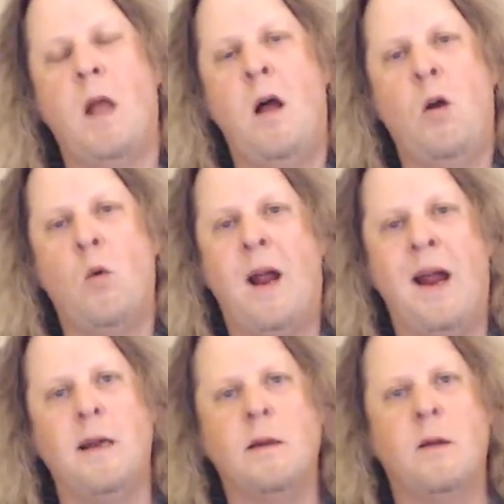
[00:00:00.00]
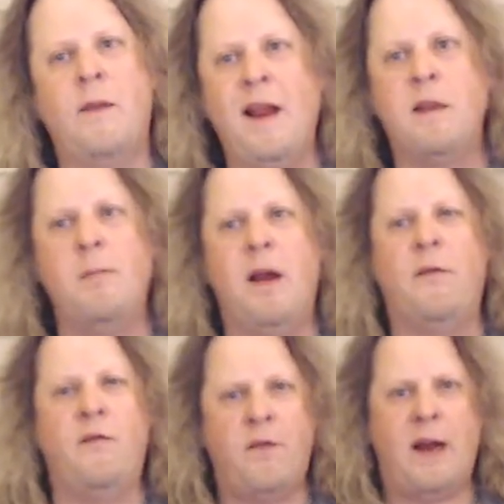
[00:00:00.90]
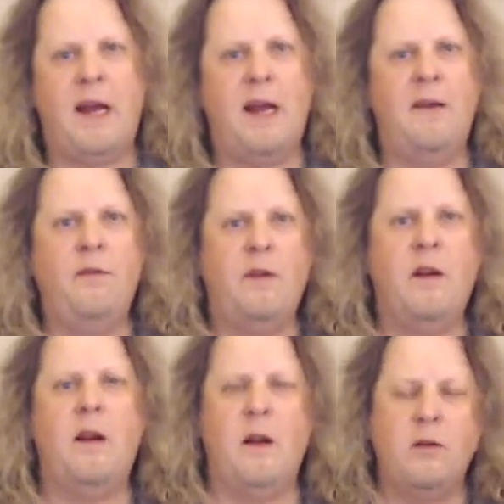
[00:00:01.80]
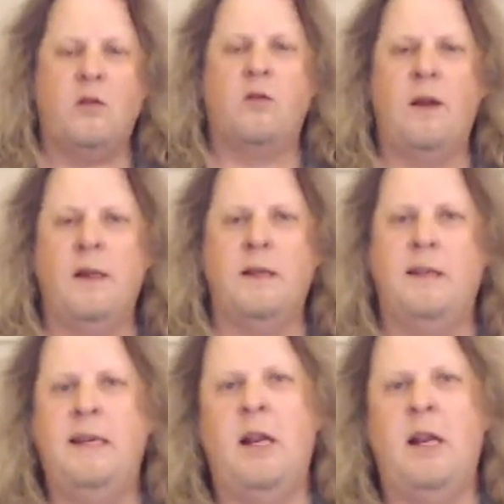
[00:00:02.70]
All right, so that's my 5 underrated